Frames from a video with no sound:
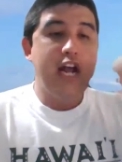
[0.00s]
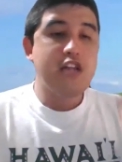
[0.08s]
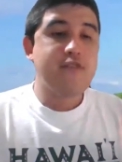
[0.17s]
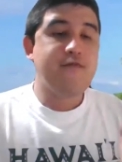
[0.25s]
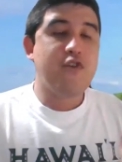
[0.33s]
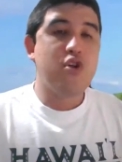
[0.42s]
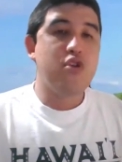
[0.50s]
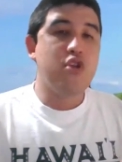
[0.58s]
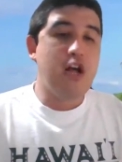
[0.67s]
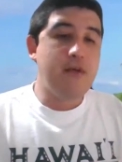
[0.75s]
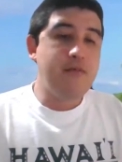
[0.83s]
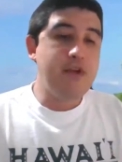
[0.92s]
And as
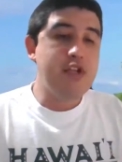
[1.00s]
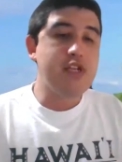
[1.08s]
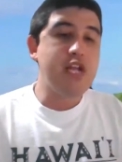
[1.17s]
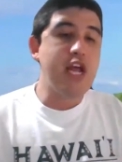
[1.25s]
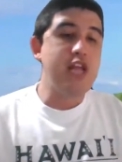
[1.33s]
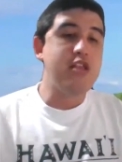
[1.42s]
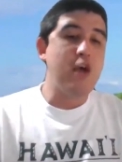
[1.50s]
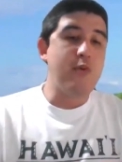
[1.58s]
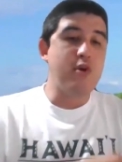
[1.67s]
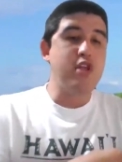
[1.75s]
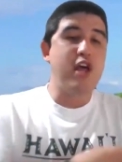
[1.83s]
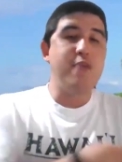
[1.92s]
for Long Beach State,
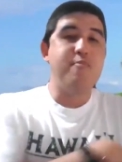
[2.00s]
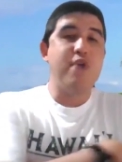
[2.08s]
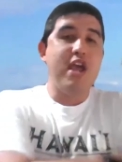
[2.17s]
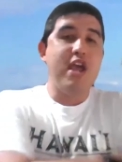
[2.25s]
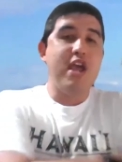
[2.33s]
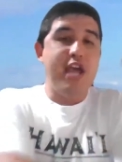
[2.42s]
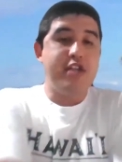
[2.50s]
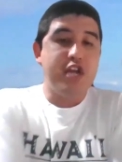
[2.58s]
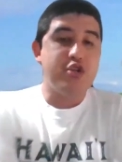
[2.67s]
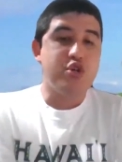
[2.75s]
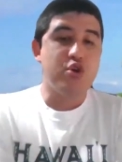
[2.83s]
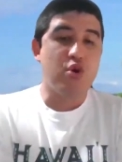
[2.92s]
they were led by A.J.